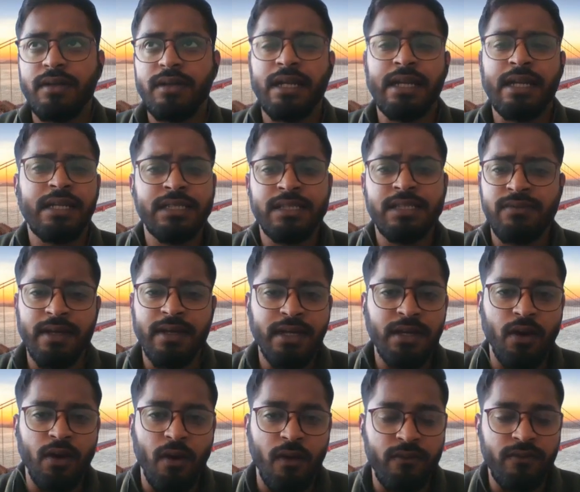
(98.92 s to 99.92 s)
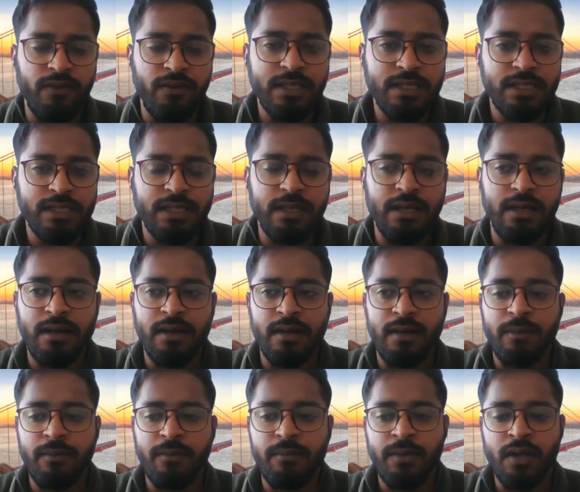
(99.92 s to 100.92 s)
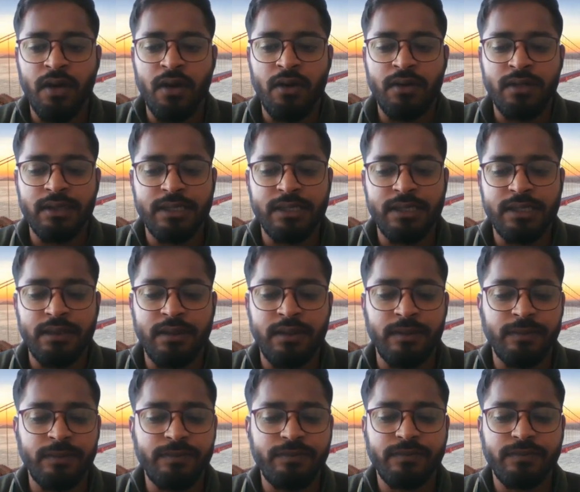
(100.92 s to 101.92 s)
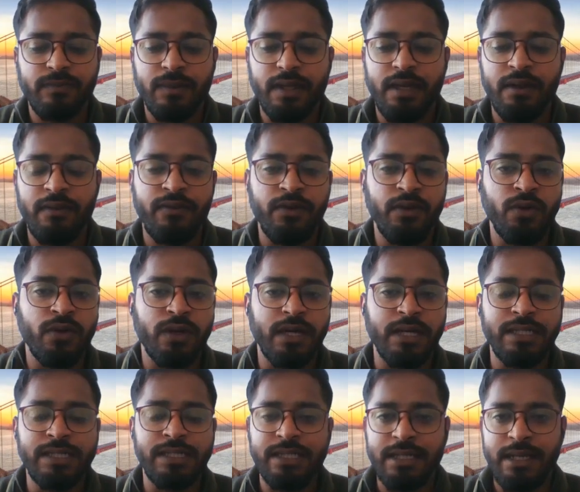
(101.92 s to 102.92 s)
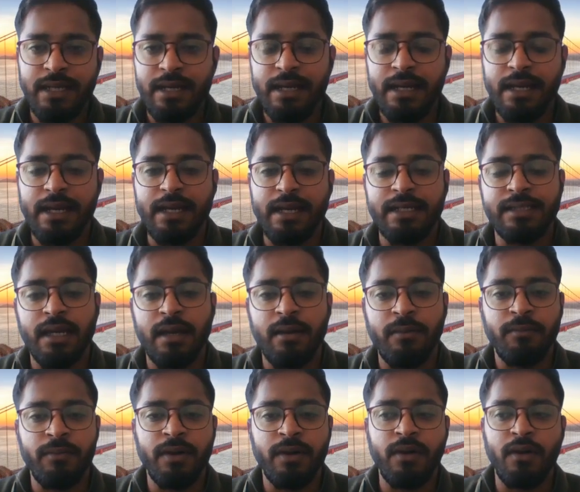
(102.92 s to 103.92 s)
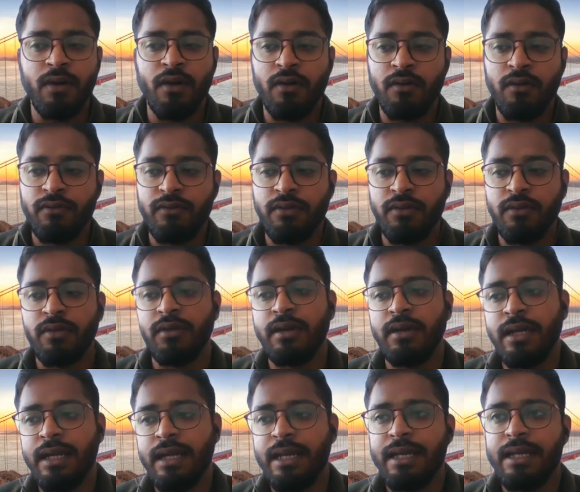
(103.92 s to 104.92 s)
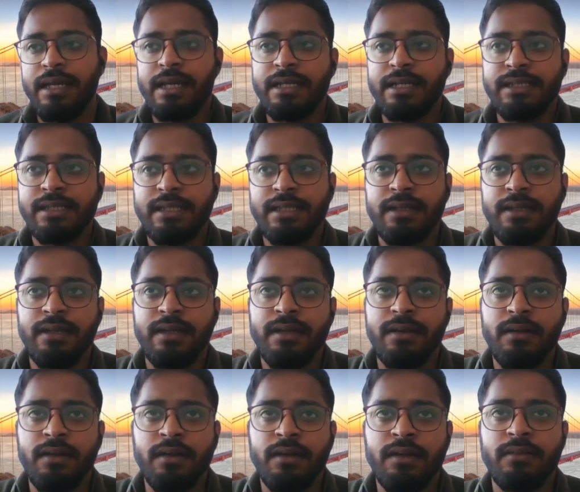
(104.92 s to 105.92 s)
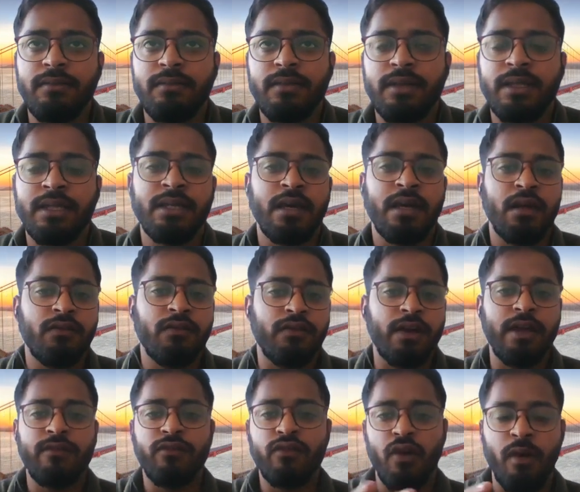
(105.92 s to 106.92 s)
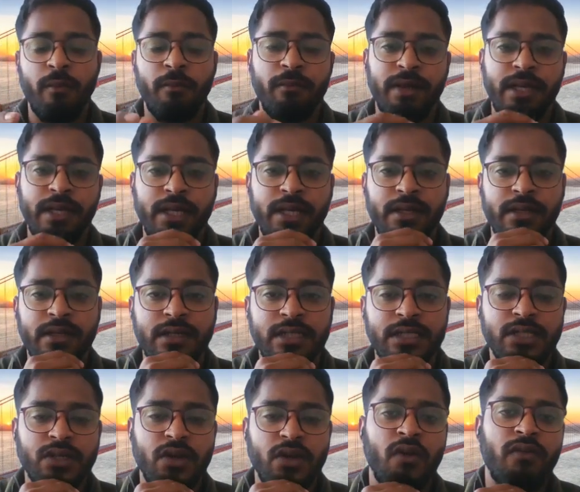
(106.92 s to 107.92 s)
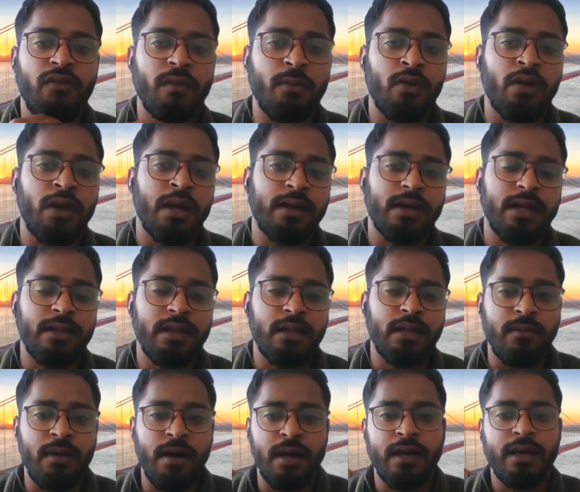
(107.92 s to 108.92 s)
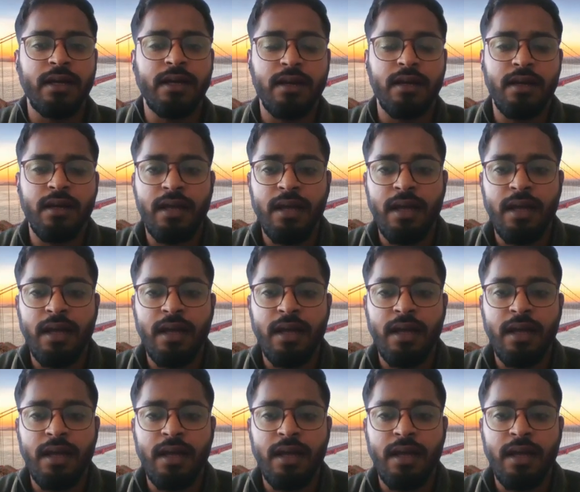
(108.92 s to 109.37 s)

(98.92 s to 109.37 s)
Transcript: that is very obvious because if you consider an example of let's say there are five competitors of a product in the market,